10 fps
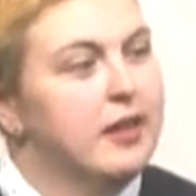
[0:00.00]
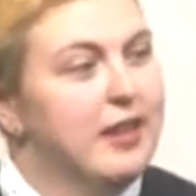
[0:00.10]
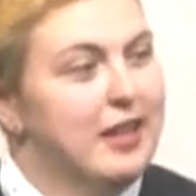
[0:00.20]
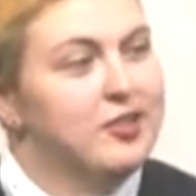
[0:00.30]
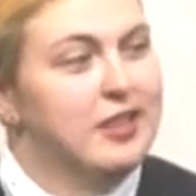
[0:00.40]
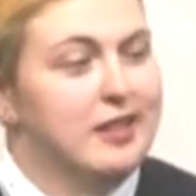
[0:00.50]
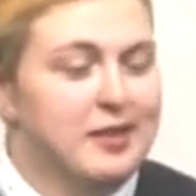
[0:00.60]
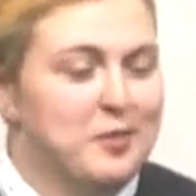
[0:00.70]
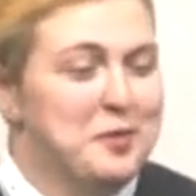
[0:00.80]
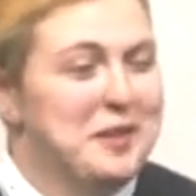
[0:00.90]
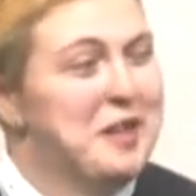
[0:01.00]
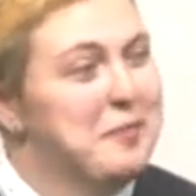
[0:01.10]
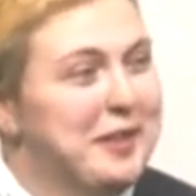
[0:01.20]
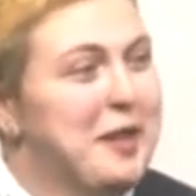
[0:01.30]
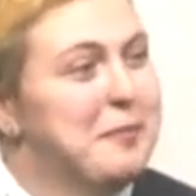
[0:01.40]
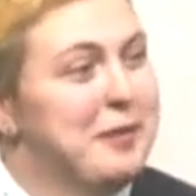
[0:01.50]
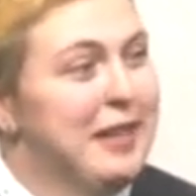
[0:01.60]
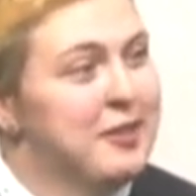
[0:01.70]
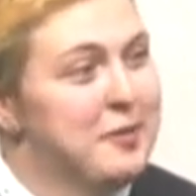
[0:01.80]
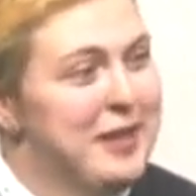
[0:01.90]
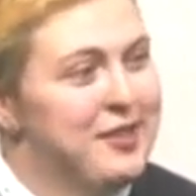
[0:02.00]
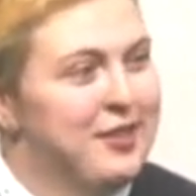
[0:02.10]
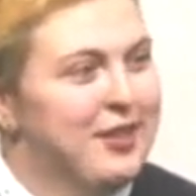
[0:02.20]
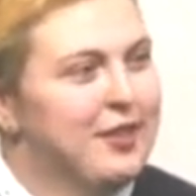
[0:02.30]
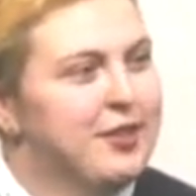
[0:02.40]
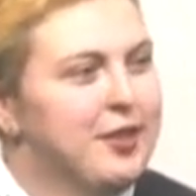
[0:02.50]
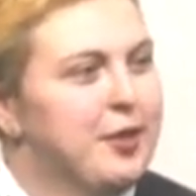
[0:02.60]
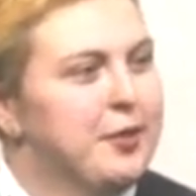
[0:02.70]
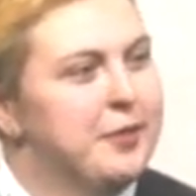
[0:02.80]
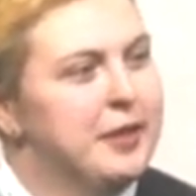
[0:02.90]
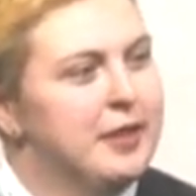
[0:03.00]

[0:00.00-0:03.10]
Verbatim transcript: the oh. election will be coming up next semester, so.